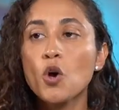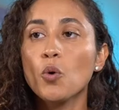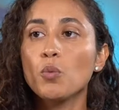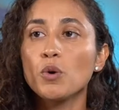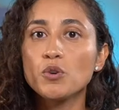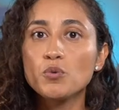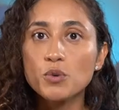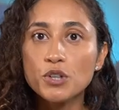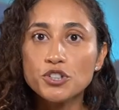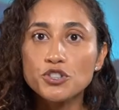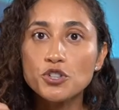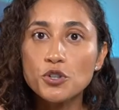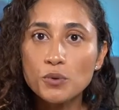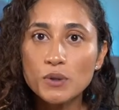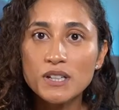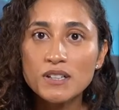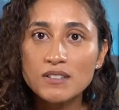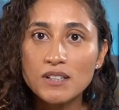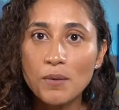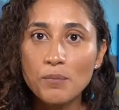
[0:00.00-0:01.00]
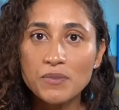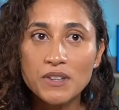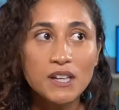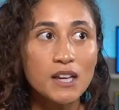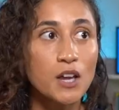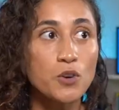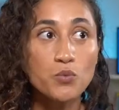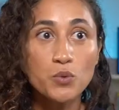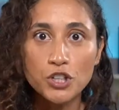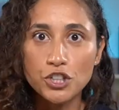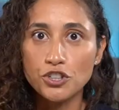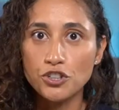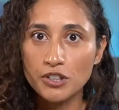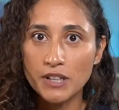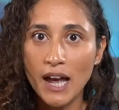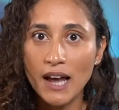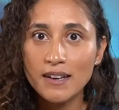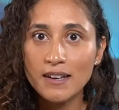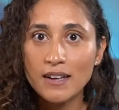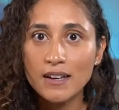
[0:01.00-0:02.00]
When we're doing something and we're good
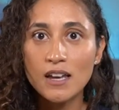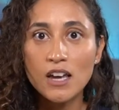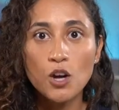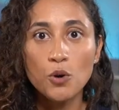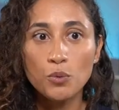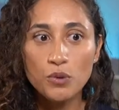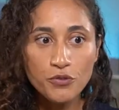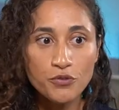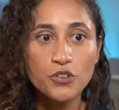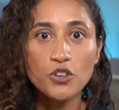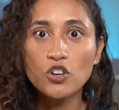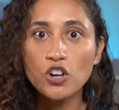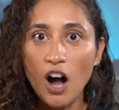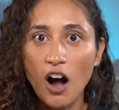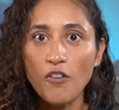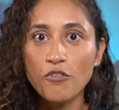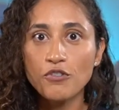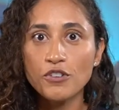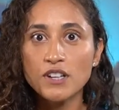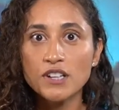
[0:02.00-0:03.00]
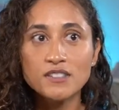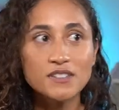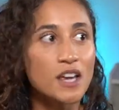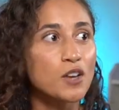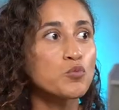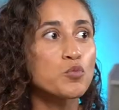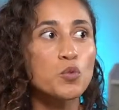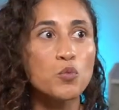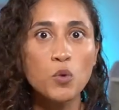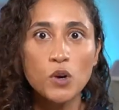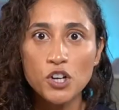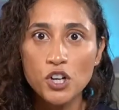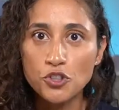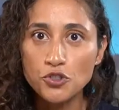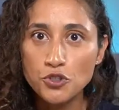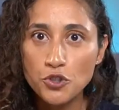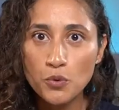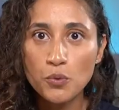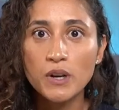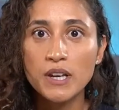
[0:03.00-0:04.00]
at it, we feel confident and we wanna
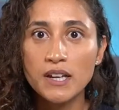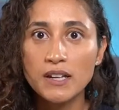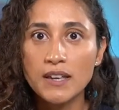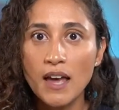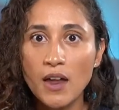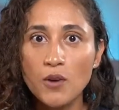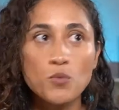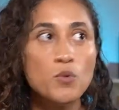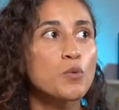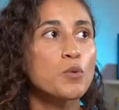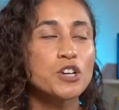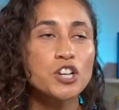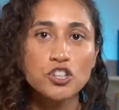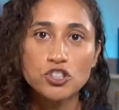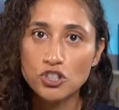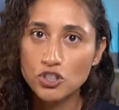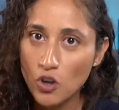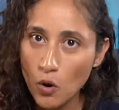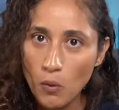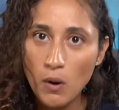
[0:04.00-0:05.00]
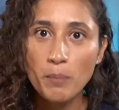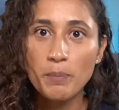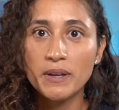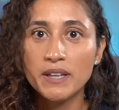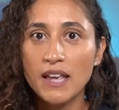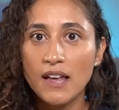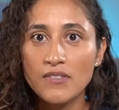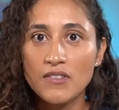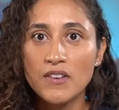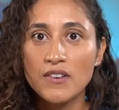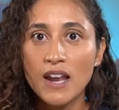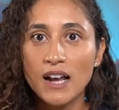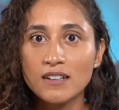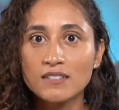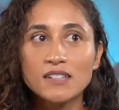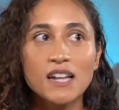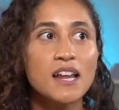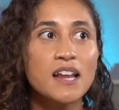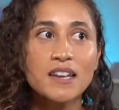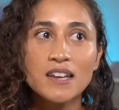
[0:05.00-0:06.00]
do it again. We wanna show up again the
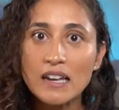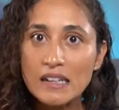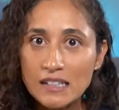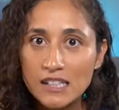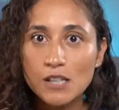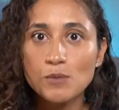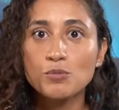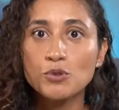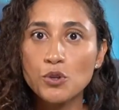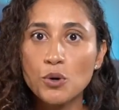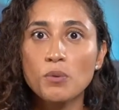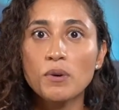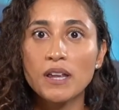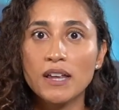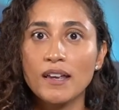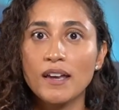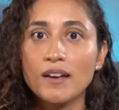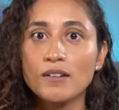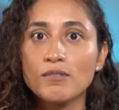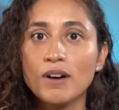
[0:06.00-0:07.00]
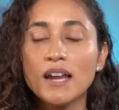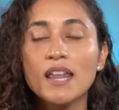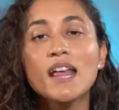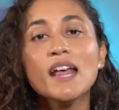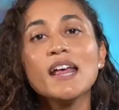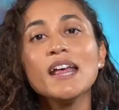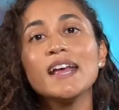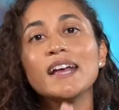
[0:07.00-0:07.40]
next day and then keep doing it, right?